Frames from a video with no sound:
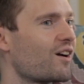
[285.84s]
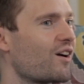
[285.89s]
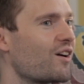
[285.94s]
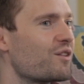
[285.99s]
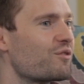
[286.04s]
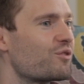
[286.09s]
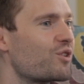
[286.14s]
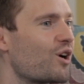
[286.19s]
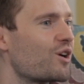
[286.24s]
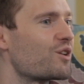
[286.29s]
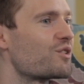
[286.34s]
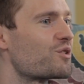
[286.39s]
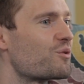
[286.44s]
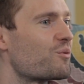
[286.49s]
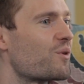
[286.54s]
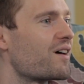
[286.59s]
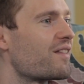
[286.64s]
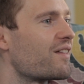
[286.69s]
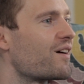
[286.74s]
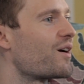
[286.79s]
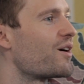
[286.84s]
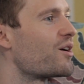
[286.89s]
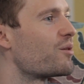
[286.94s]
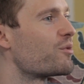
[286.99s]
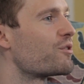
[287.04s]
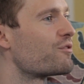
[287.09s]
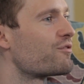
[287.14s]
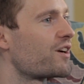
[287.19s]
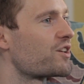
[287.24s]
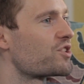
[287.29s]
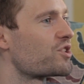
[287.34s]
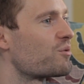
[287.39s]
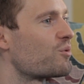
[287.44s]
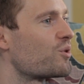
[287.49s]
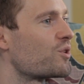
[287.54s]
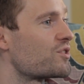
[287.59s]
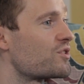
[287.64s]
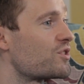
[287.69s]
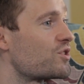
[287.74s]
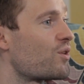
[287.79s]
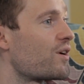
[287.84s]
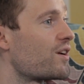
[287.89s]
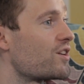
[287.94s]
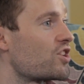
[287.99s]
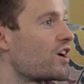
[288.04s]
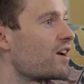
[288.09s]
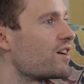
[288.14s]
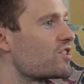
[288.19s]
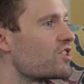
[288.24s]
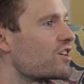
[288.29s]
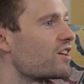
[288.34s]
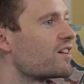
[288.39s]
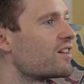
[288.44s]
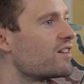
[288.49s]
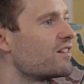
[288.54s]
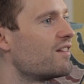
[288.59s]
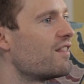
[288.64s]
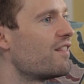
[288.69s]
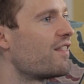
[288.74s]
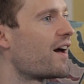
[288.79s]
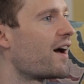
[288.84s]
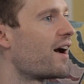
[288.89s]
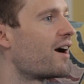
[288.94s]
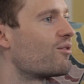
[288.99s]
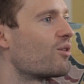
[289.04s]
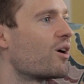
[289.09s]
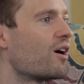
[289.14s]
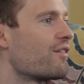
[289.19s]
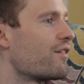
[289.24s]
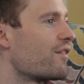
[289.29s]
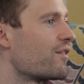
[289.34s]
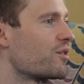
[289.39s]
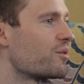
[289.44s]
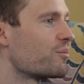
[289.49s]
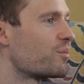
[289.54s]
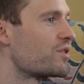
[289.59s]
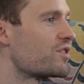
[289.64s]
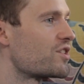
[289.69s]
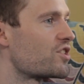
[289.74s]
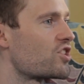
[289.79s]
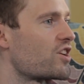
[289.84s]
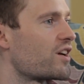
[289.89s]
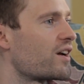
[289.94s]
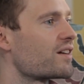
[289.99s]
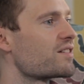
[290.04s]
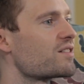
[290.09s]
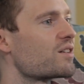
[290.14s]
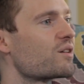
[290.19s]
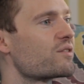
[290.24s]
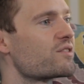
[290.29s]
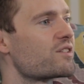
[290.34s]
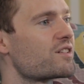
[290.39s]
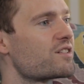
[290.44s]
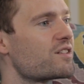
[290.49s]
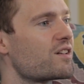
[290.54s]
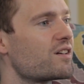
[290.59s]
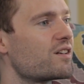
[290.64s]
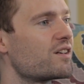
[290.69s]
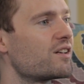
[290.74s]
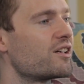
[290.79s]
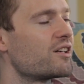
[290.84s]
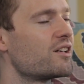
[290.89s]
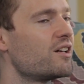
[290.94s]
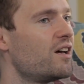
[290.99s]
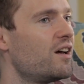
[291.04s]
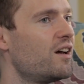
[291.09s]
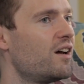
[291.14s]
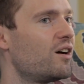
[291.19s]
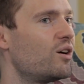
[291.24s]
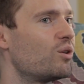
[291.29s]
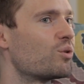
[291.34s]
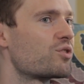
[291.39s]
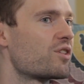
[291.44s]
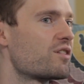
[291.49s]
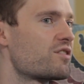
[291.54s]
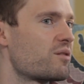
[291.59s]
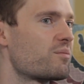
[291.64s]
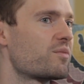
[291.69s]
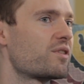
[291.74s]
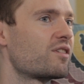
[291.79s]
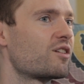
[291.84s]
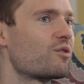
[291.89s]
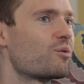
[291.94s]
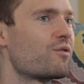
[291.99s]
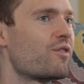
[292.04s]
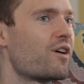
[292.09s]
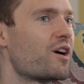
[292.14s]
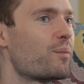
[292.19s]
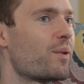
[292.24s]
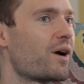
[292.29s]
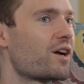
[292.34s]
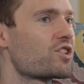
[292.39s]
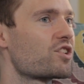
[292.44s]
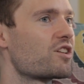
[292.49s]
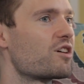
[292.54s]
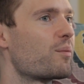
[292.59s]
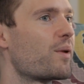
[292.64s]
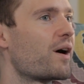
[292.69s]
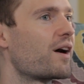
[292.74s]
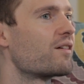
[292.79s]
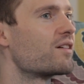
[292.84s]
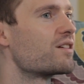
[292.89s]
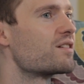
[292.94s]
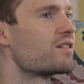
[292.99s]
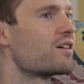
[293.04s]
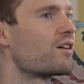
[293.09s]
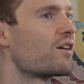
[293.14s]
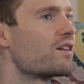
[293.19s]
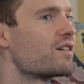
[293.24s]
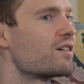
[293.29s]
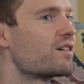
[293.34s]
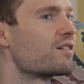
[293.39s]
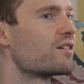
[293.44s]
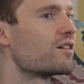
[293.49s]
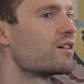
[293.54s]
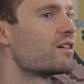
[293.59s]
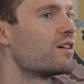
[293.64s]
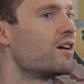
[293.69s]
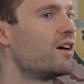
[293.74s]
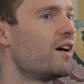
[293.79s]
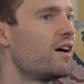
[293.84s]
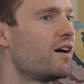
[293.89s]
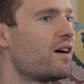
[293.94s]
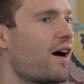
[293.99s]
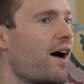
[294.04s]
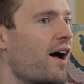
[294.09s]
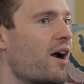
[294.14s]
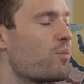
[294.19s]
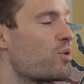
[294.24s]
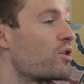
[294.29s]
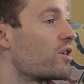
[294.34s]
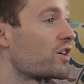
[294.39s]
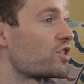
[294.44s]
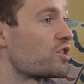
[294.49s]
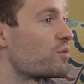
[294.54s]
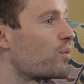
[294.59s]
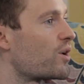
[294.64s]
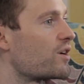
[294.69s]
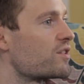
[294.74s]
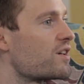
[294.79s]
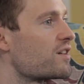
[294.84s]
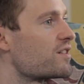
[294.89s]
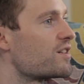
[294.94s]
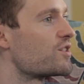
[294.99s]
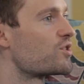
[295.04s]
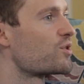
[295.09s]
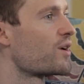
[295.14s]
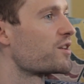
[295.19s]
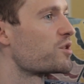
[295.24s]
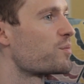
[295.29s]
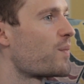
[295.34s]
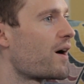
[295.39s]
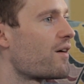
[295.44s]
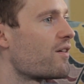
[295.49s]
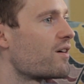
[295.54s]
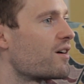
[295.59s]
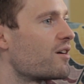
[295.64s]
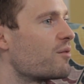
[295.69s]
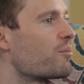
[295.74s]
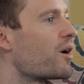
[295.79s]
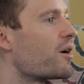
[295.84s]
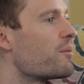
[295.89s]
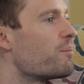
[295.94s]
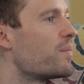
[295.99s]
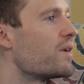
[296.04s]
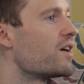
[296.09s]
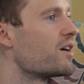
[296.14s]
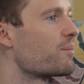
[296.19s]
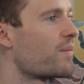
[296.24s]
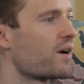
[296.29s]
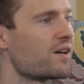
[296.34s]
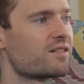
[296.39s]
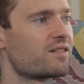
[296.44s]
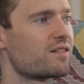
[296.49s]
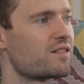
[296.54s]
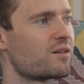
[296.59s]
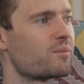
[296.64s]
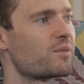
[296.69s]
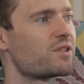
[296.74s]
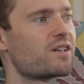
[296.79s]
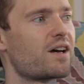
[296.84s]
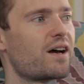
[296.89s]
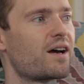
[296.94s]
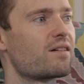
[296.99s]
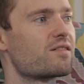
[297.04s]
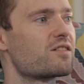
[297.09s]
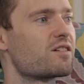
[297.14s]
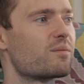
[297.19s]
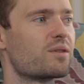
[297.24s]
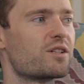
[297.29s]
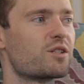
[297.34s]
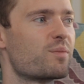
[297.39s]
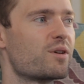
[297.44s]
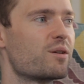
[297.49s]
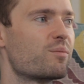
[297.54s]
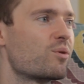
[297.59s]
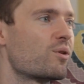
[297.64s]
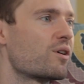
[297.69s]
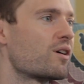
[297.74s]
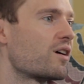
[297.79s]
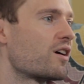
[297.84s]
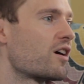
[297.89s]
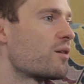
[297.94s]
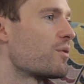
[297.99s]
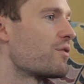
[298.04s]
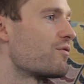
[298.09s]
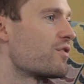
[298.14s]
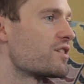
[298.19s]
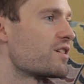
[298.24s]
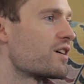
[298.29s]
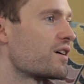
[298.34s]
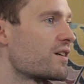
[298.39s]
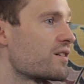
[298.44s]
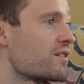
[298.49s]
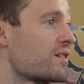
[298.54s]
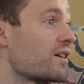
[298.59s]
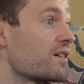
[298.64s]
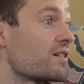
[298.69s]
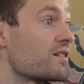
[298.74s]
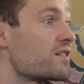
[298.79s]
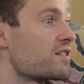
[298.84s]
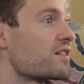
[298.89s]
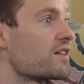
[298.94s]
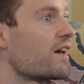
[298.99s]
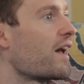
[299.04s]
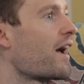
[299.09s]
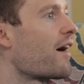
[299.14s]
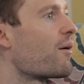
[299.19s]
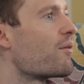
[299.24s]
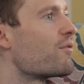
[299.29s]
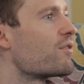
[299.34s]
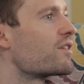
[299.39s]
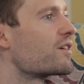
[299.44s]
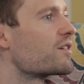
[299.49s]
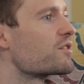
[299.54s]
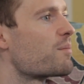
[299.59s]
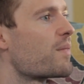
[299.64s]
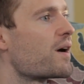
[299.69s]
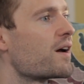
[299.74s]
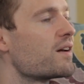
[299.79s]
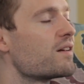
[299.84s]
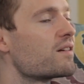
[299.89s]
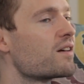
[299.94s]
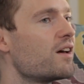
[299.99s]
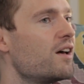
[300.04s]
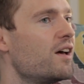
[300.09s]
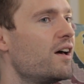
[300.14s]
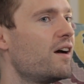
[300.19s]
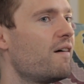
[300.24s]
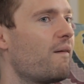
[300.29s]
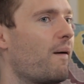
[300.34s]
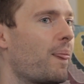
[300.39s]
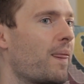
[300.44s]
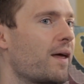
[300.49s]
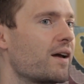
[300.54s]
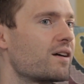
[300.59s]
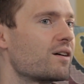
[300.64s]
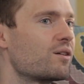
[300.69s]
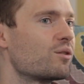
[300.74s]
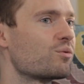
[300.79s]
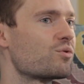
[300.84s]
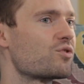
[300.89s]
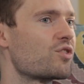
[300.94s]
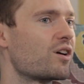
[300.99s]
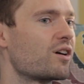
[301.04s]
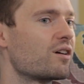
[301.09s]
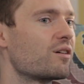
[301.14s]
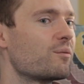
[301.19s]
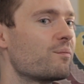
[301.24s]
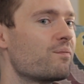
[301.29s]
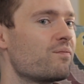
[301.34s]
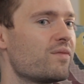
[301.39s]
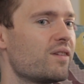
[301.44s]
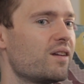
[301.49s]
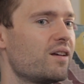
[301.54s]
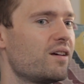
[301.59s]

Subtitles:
kind of go to where the home of fashion was, to try and change it there rather than positioning ourselves externally. Also, something that we're very passionate about is the idea that our production process is transparent, and by being based at Somerset House, it means people can come and visit us, they can see how everything's made, and they can also,